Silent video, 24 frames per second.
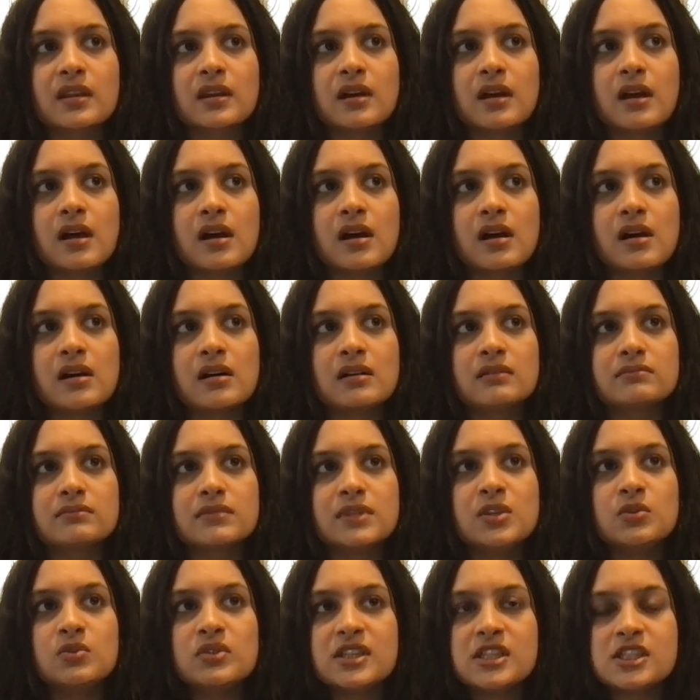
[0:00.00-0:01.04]

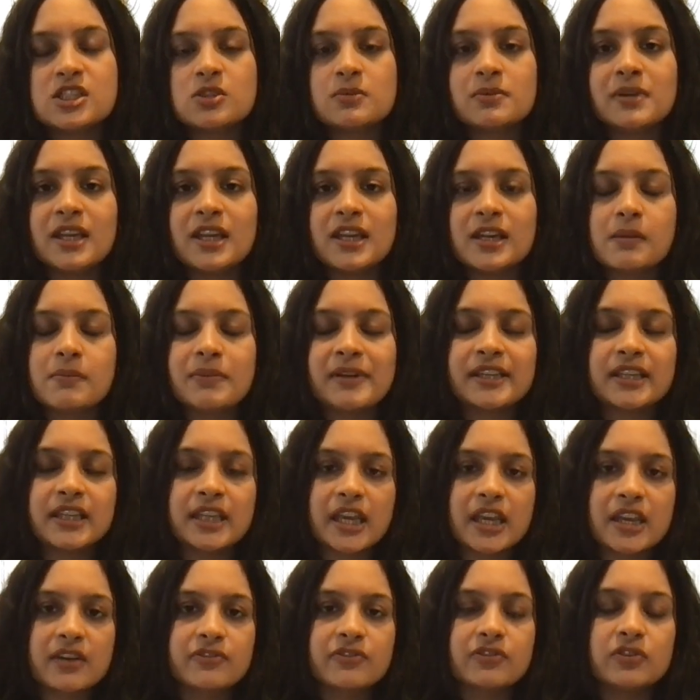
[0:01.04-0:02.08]
you need to be a little bit
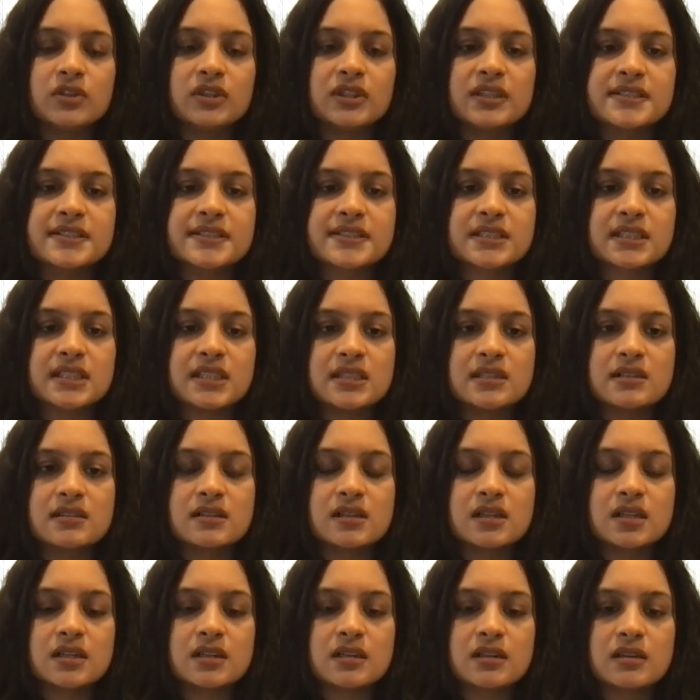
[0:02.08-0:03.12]
careful this
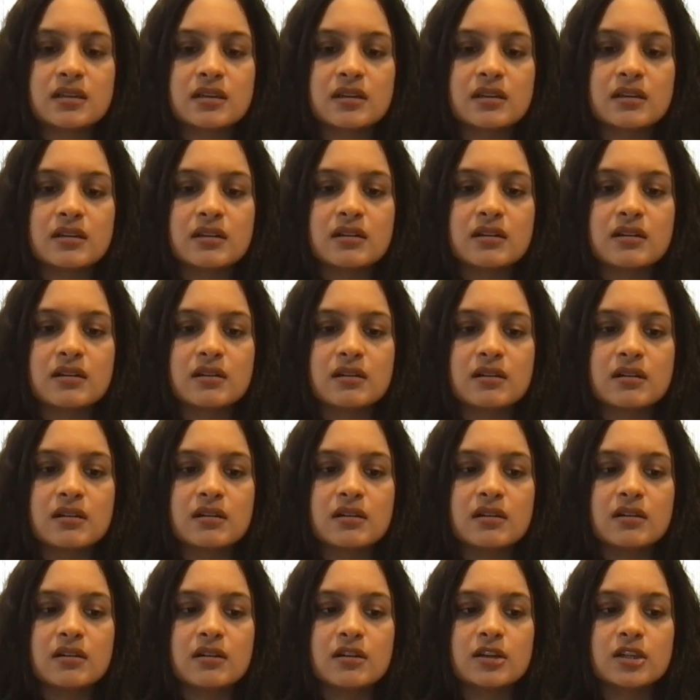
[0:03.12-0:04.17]
year
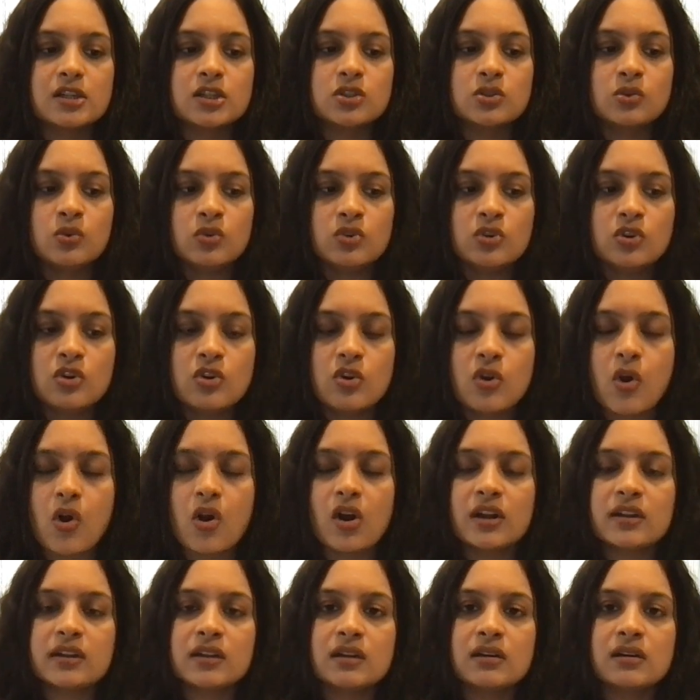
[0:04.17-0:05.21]
to
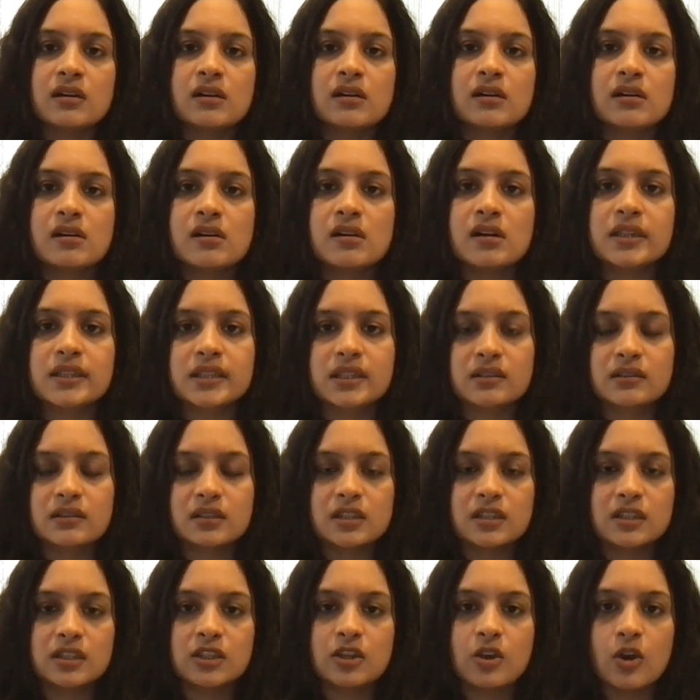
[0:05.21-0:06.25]
not hurt
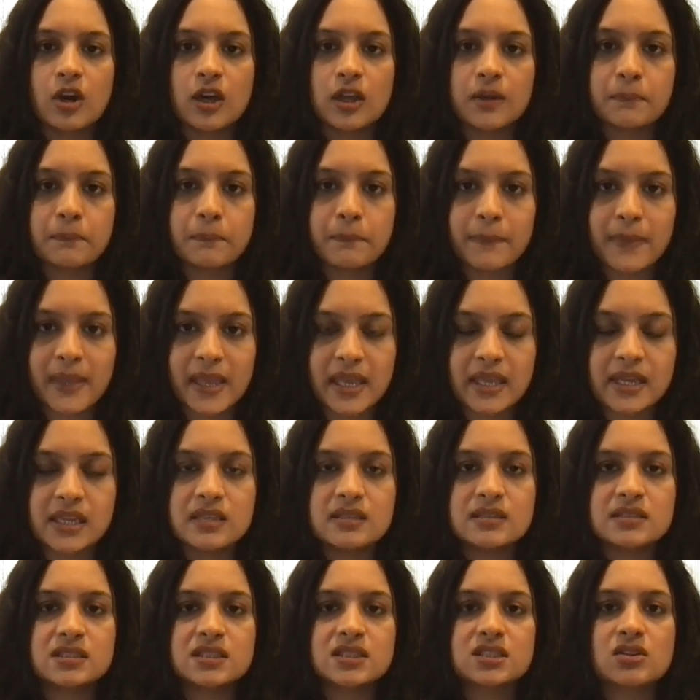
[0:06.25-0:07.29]
your
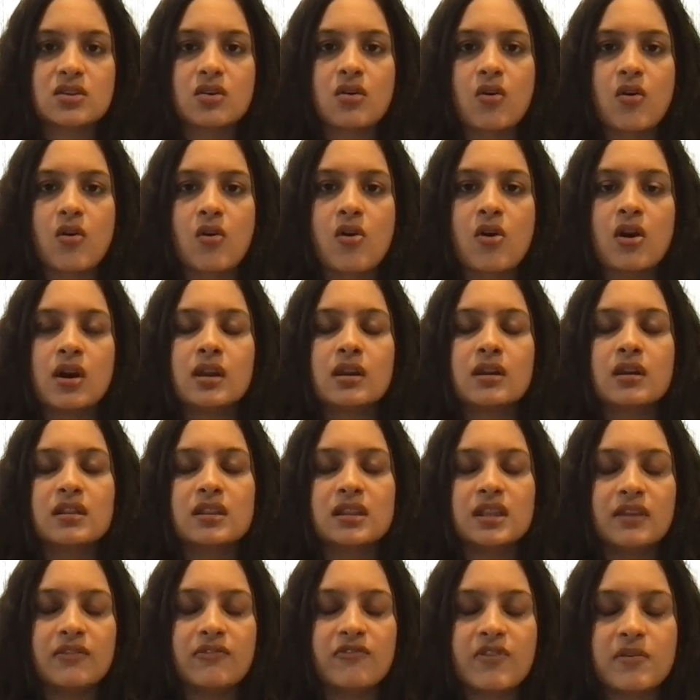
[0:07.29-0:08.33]
parents or
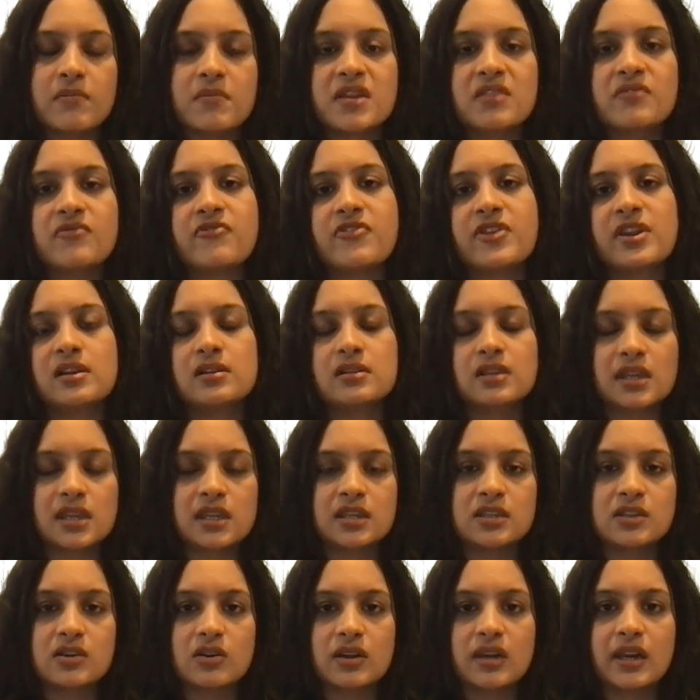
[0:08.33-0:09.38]
the women figure
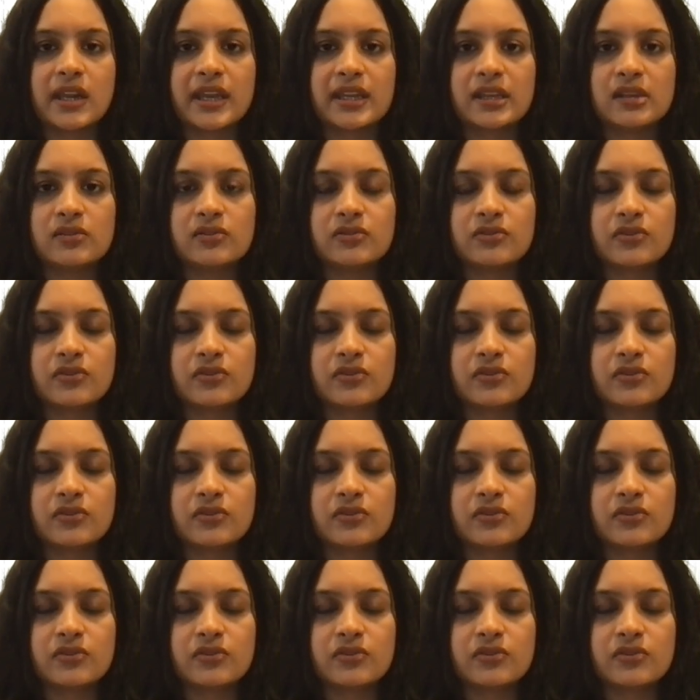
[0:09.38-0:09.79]
in your life.